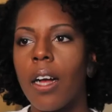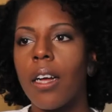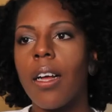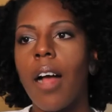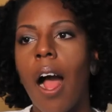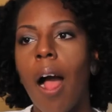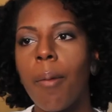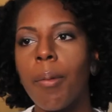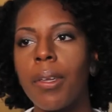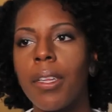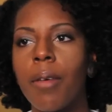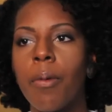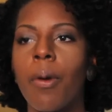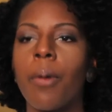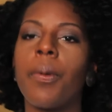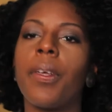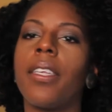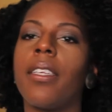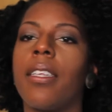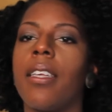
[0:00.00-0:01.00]
commonly
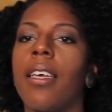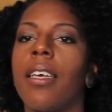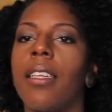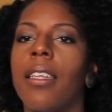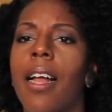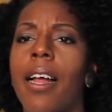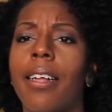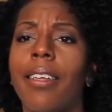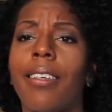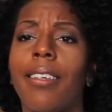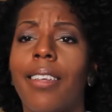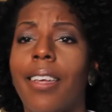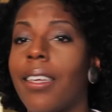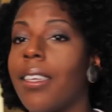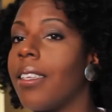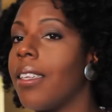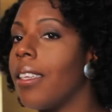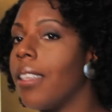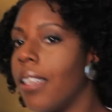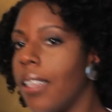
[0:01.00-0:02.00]
what we see, not
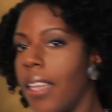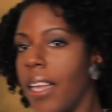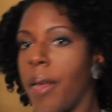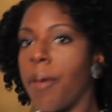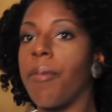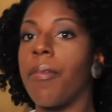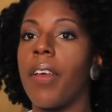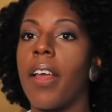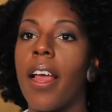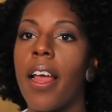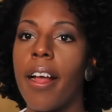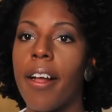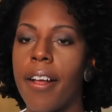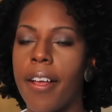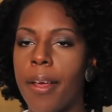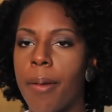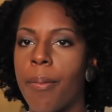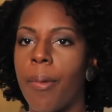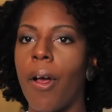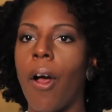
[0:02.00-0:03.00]
just in the DMV
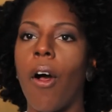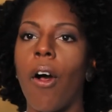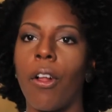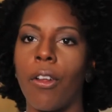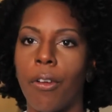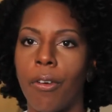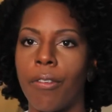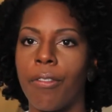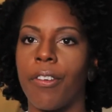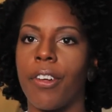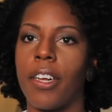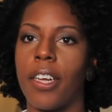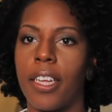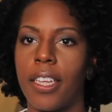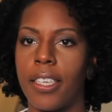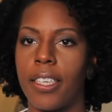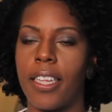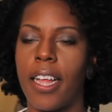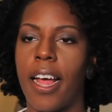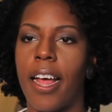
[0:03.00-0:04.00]
area, but all over,
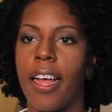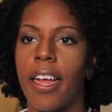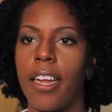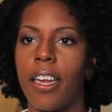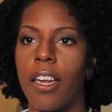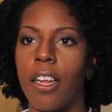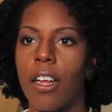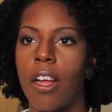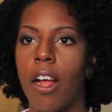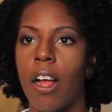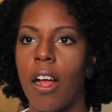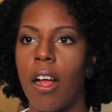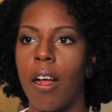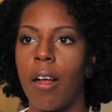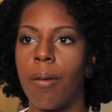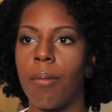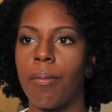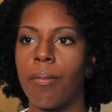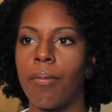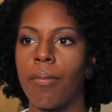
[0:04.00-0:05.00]
is that
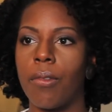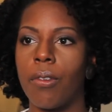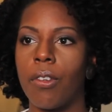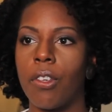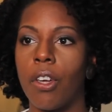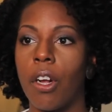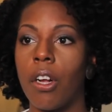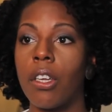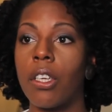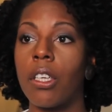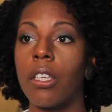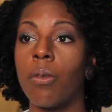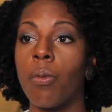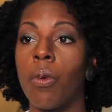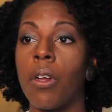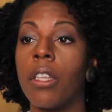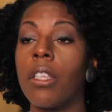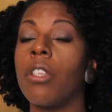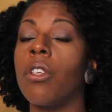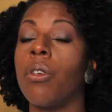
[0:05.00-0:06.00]
um, churches
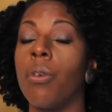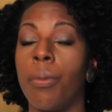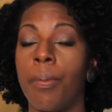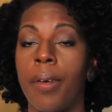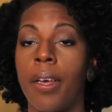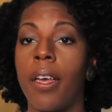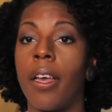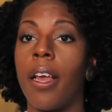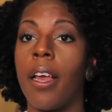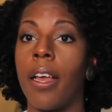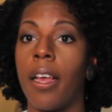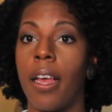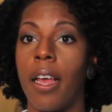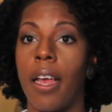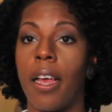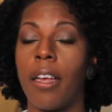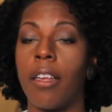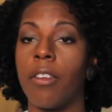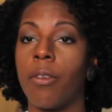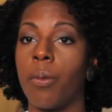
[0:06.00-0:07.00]
want to be
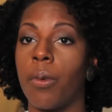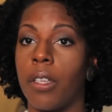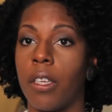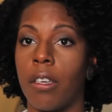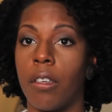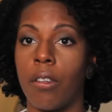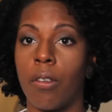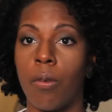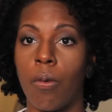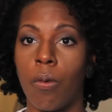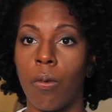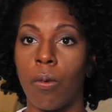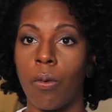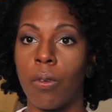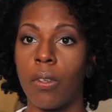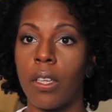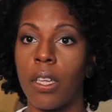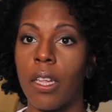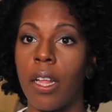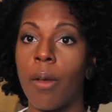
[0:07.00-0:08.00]
engaged with their
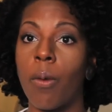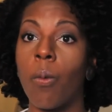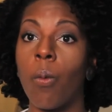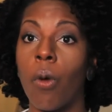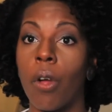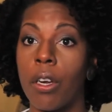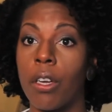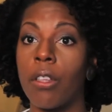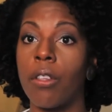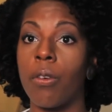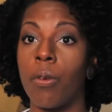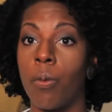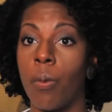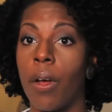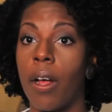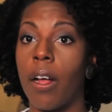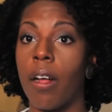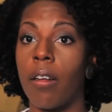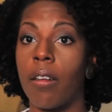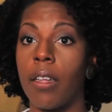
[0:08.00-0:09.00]
schools and they want to do
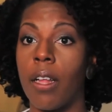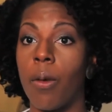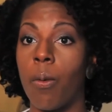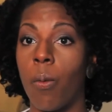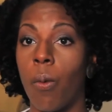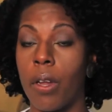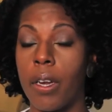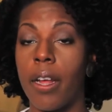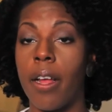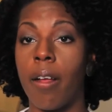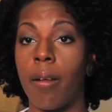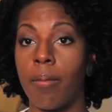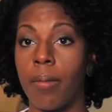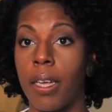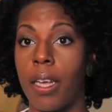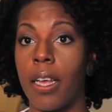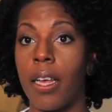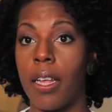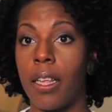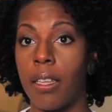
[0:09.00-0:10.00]
well and they want to help the
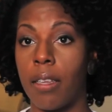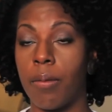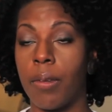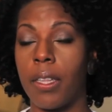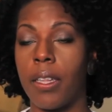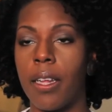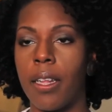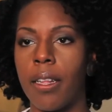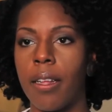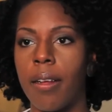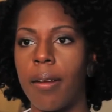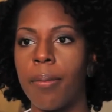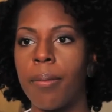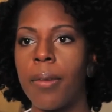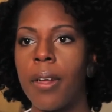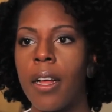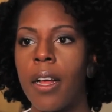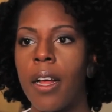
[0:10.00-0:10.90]
kids within them.